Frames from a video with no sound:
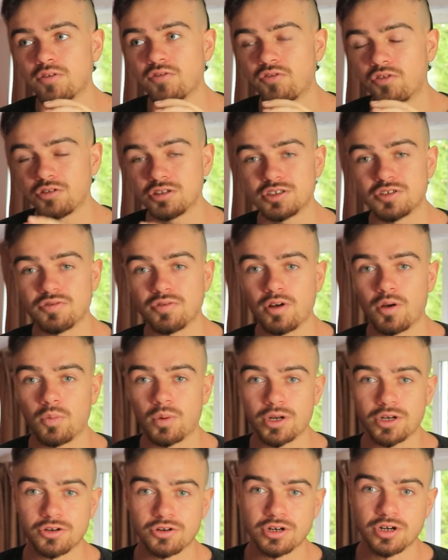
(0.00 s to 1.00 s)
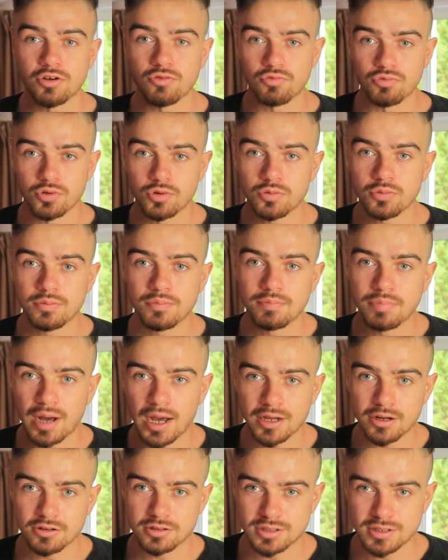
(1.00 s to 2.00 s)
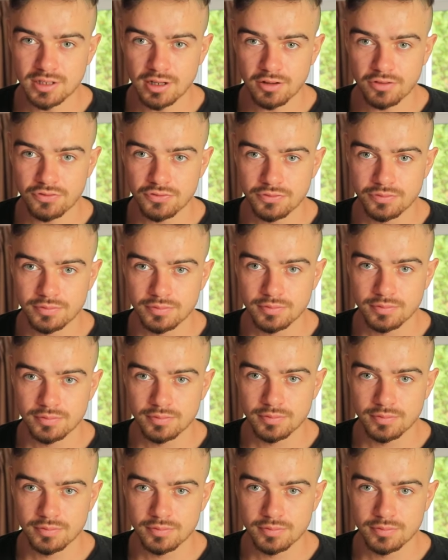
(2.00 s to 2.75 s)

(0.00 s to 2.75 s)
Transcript: first of all, when you're in a room by yourself,